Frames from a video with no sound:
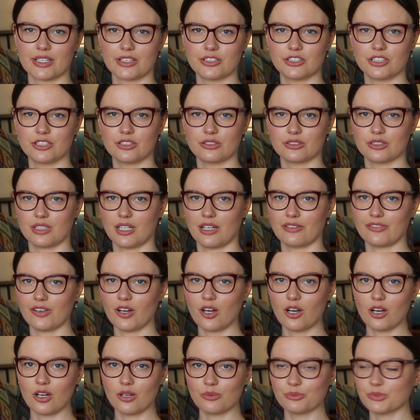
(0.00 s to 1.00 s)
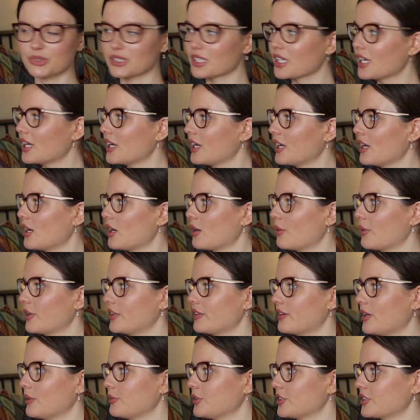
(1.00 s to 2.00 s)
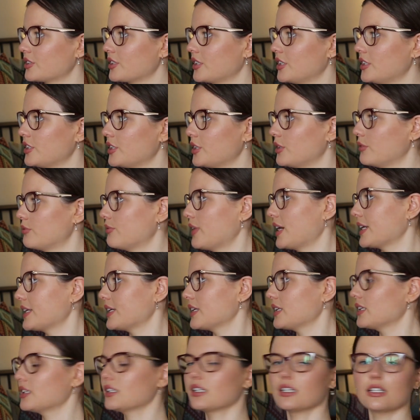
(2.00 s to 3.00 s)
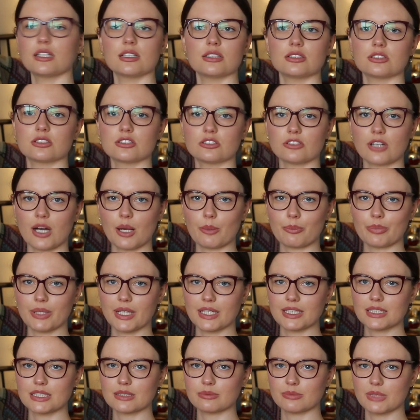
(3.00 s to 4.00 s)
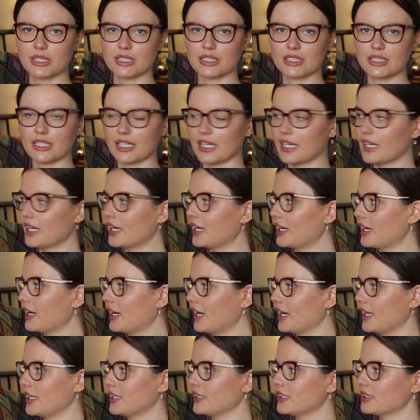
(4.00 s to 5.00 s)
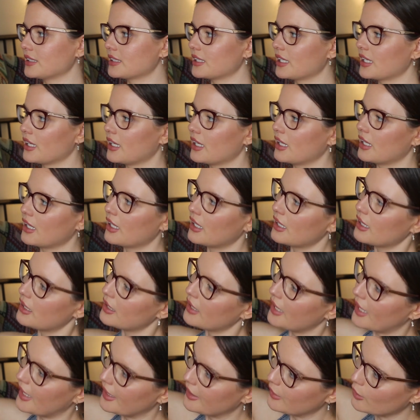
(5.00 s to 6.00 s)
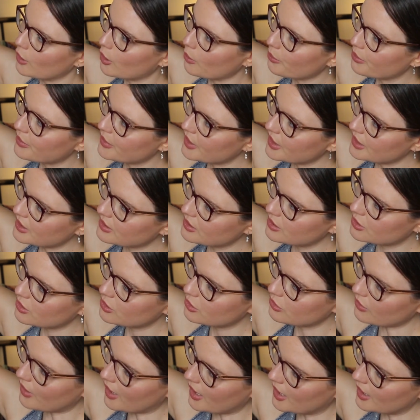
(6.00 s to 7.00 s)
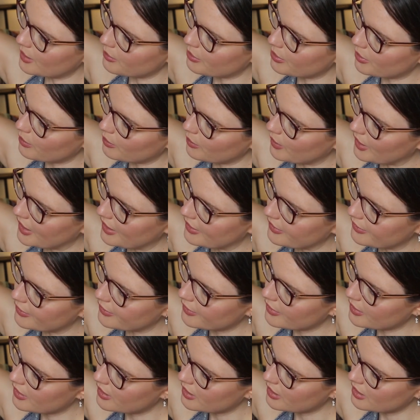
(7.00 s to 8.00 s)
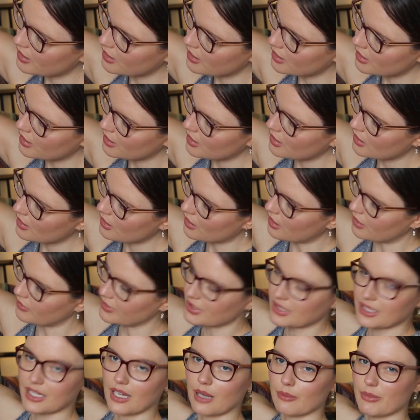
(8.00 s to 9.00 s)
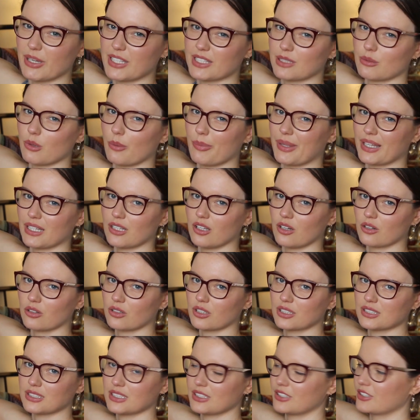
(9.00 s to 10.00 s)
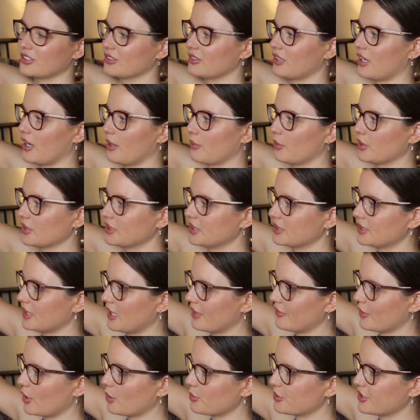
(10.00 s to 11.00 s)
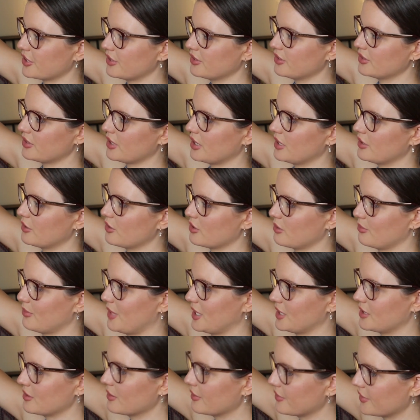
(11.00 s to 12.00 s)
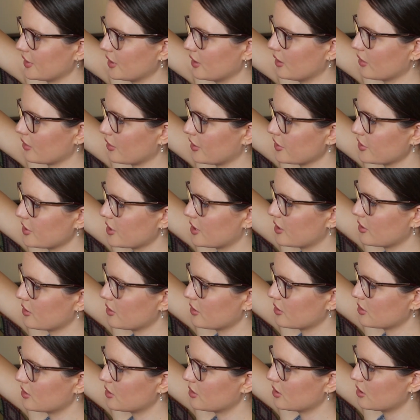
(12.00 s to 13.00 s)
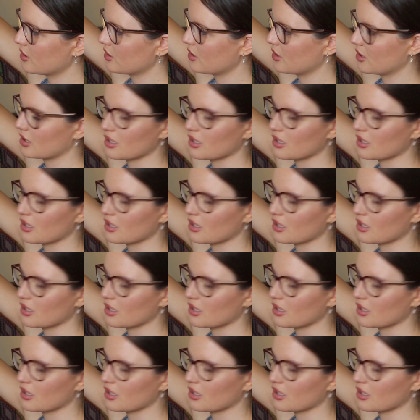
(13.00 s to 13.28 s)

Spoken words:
because she doesn't have arms, whether I'm just going to do regular strap placement there and line up this stripe with, obviously I made them a bit long because I wanted to have options, and it doesn't matter if they're long because you can just